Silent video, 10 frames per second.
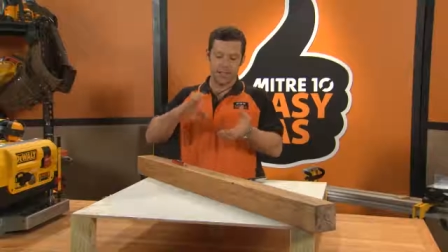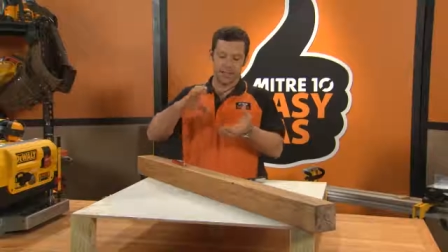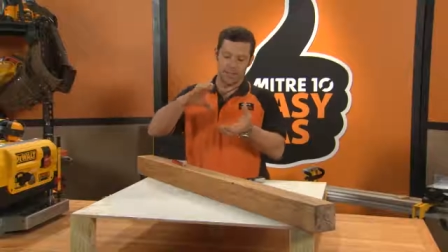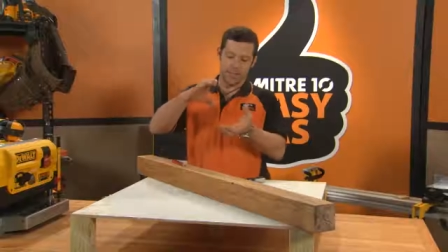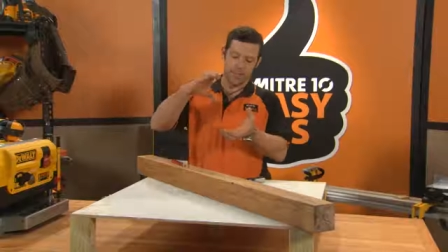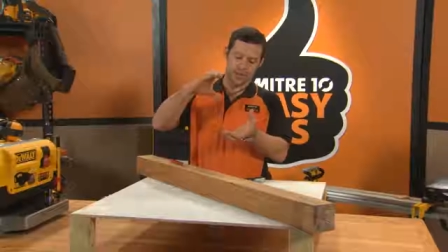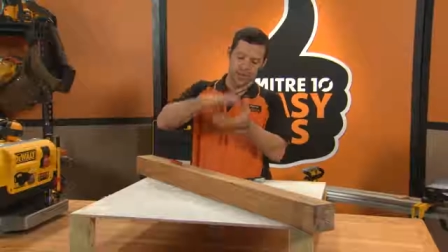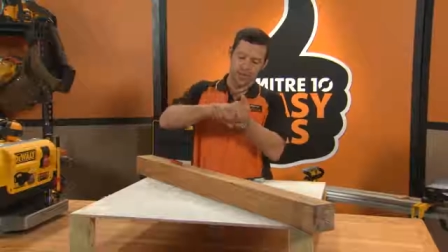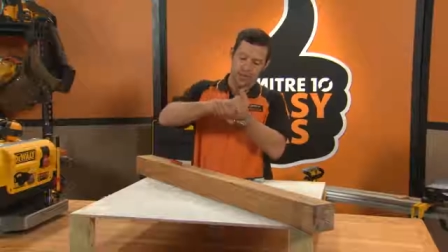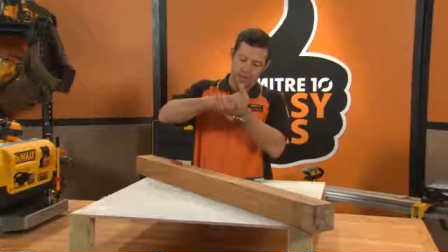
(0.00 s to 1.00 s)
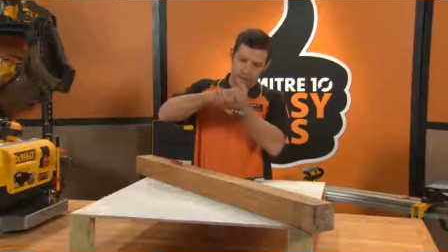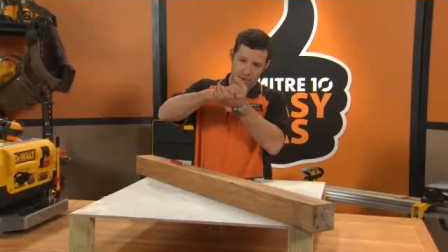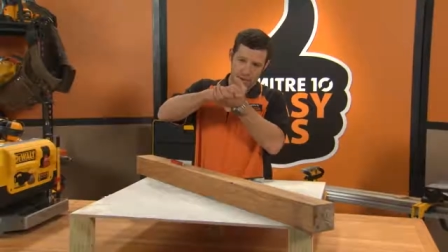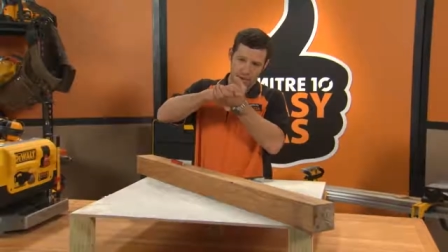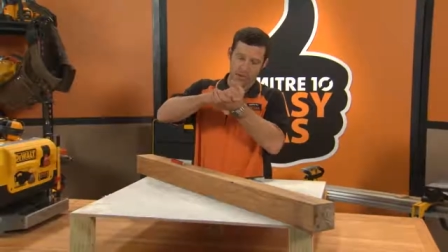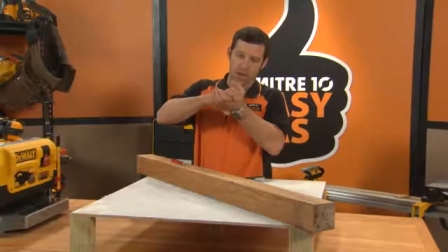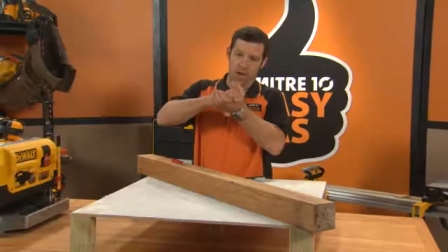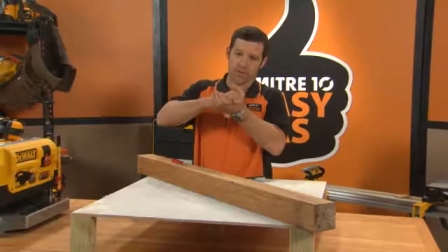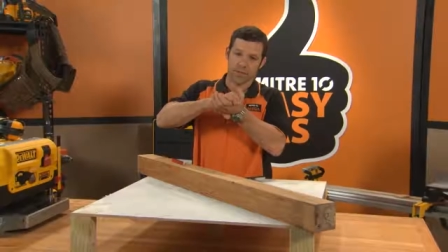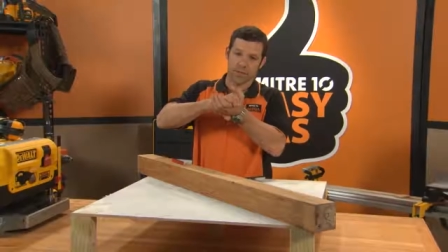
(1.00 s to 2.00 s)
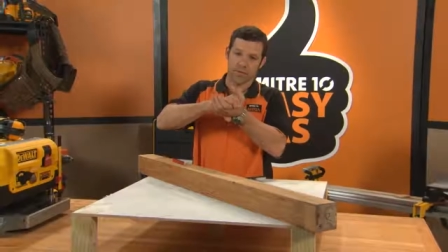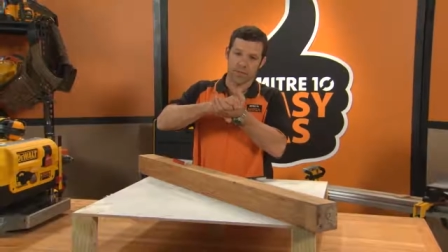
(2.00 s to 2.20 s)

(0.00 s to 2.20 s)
out, so that means they're going to sit over top